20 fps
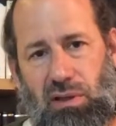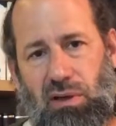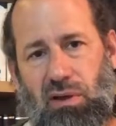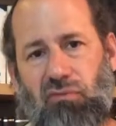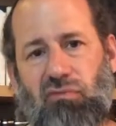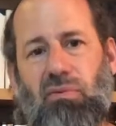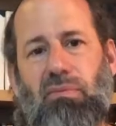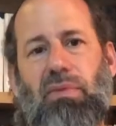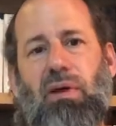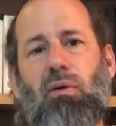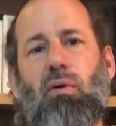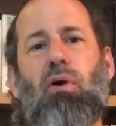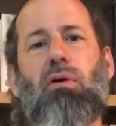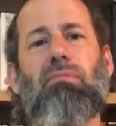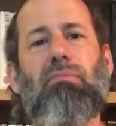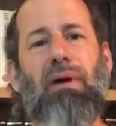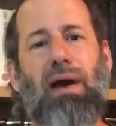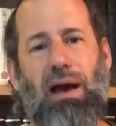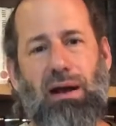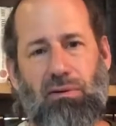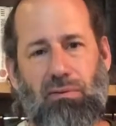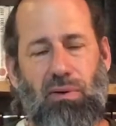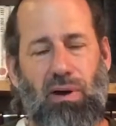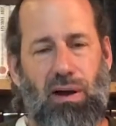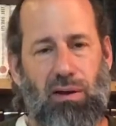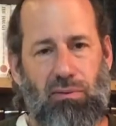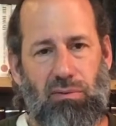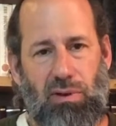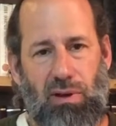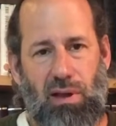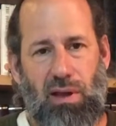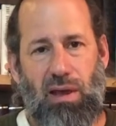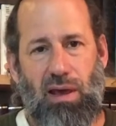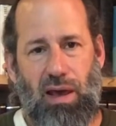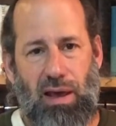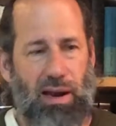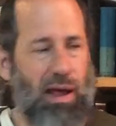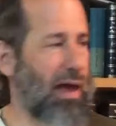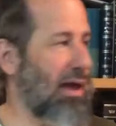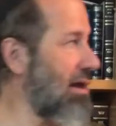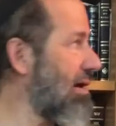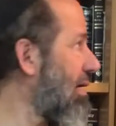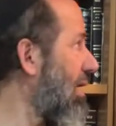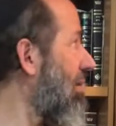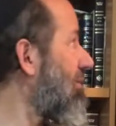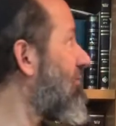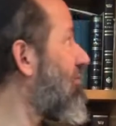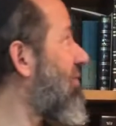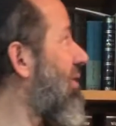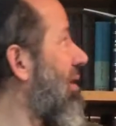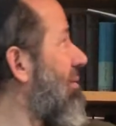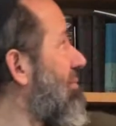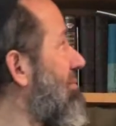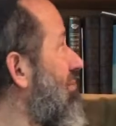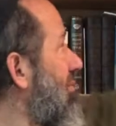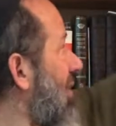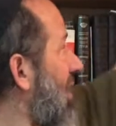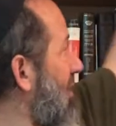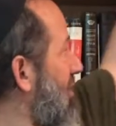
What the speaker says: from their own background. And I come from, like